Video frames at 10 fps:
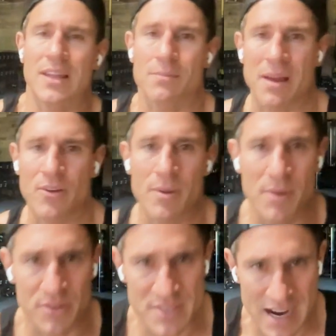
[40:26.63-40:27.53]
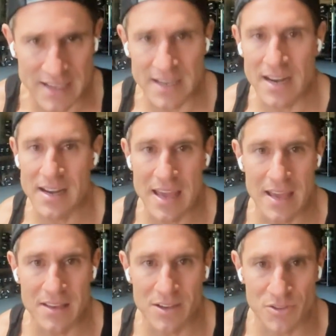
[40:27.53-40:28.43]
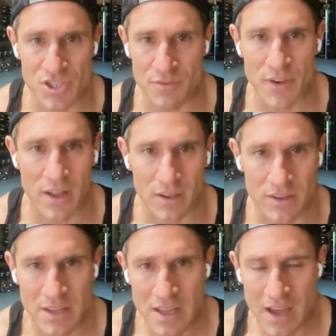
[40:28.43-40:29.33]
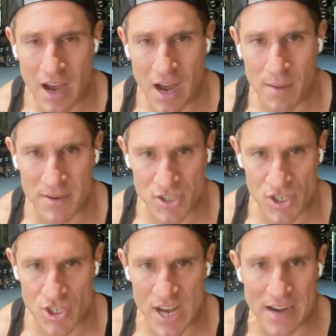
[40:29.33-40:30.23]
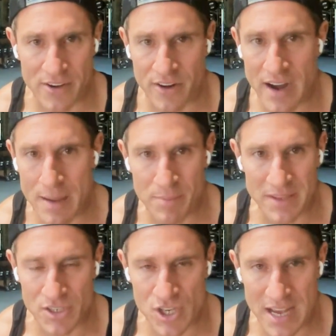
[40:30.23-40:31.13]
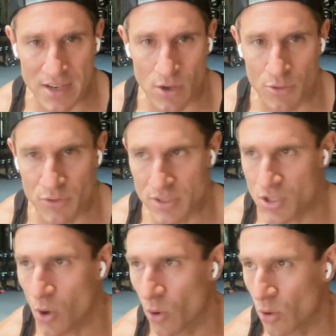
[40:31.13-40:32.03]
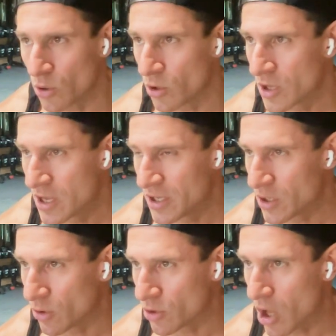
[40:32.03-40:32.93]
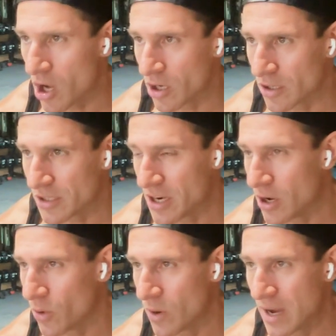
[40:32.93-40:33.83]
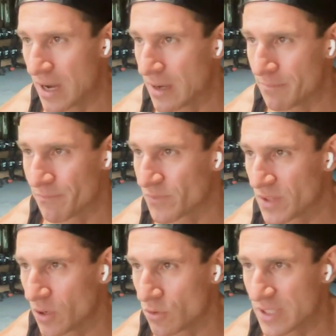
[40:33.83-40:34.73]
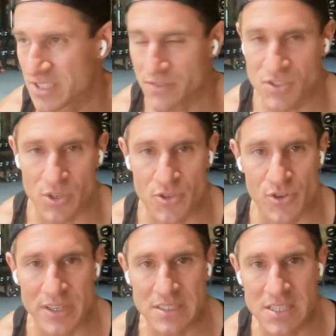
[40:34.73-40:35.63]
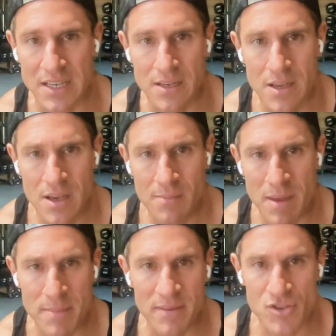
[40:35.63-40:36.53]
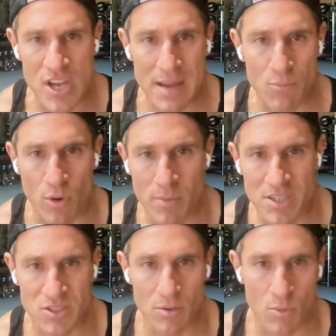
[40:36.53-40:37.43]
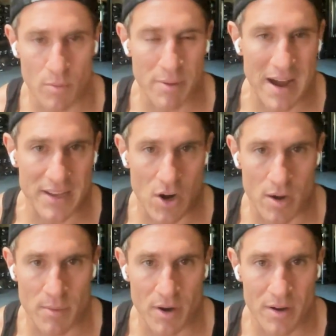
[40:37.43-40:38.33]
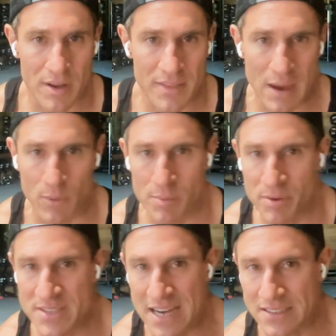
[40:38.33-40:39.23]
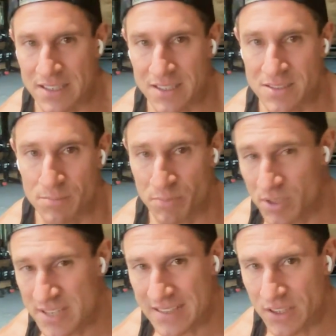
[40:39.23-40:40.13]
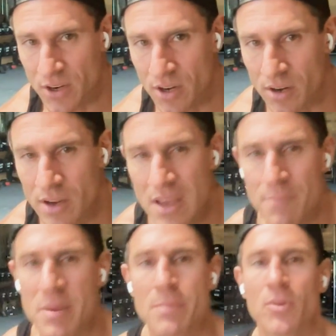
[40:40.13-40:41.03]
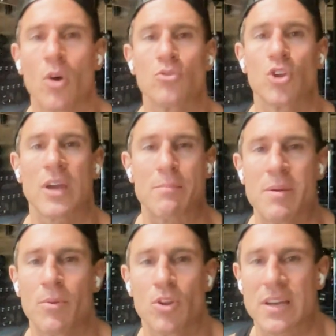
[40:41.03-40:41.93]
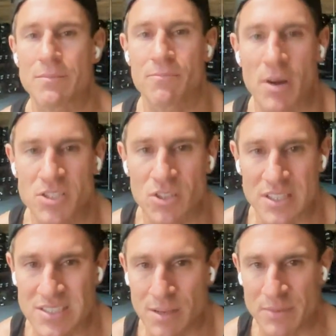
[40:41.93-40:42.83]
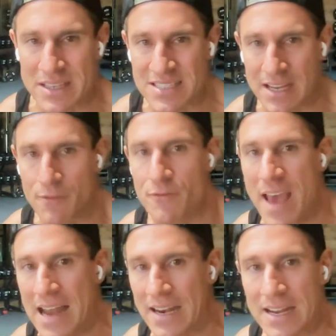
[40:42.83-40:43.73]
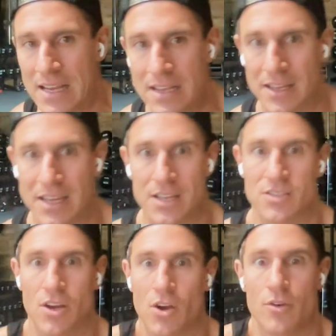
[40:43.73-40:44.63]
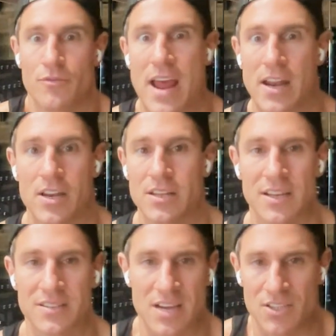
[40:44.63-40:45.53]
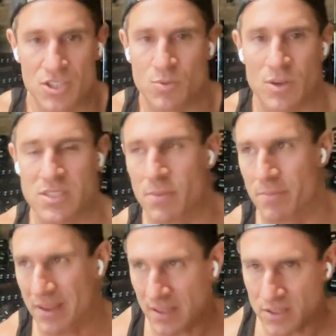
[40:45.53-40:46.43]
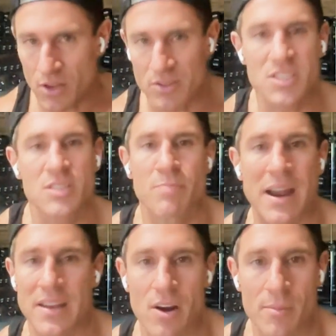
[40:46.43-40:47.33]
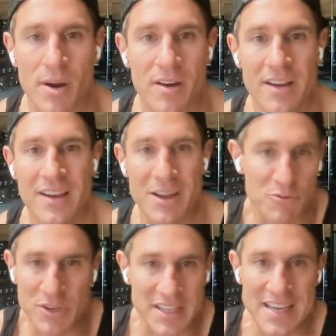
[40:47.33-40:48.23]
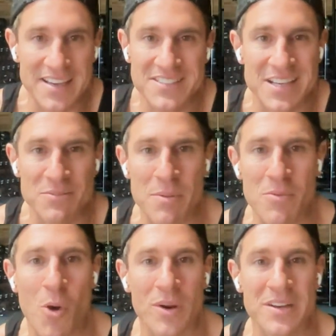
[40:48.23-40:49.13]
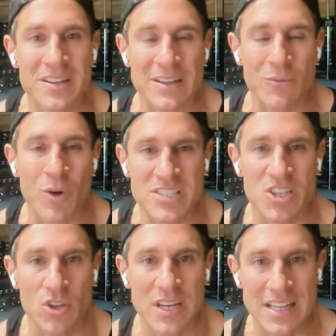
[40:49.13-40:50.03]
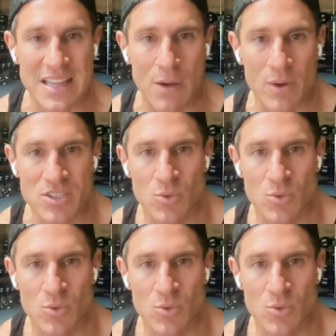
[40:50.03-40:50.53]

Like, my grandmother died at 88. You know, she fell and she shattered her hip, and then she had to go through this whole, you know, long, you know, list of surgeries. And maybe if she had more muscle and more body armor, that would have protected us and protected her. People look at muscle as something as like a vanity. Like, it's like, oh, vanity. Like, Don just wants to be big. Like, no, this is body armor. It really is. And no one wants to look at it that way.